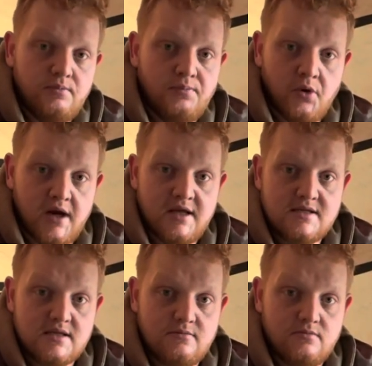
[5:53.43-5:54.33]

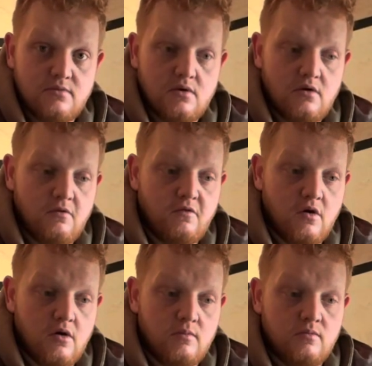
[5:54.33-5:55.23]
boilies
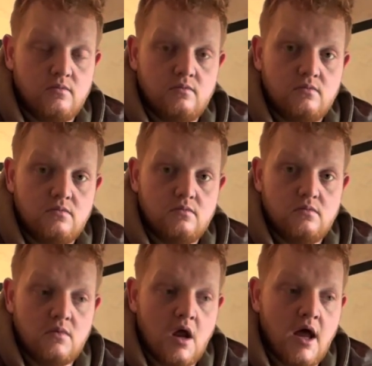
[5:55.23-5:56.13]
from
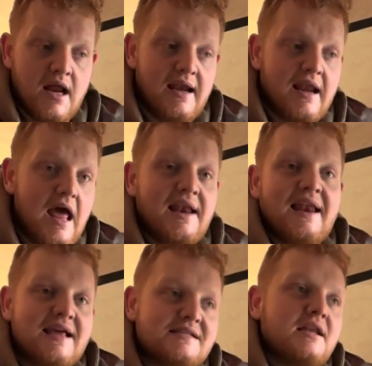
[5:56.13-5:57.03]
a
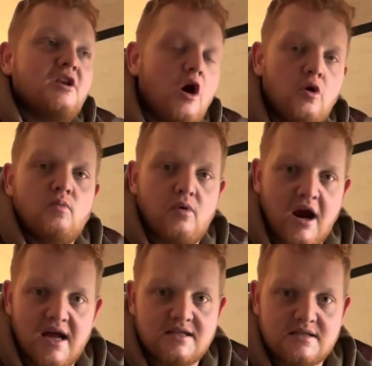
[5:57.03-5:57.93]
lesser known
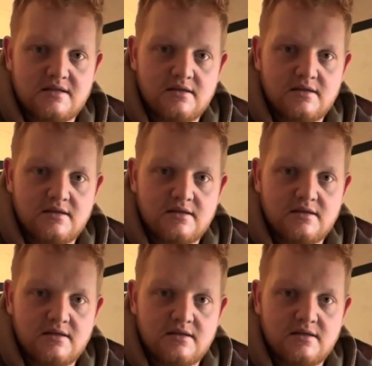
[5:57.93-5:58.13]
brand.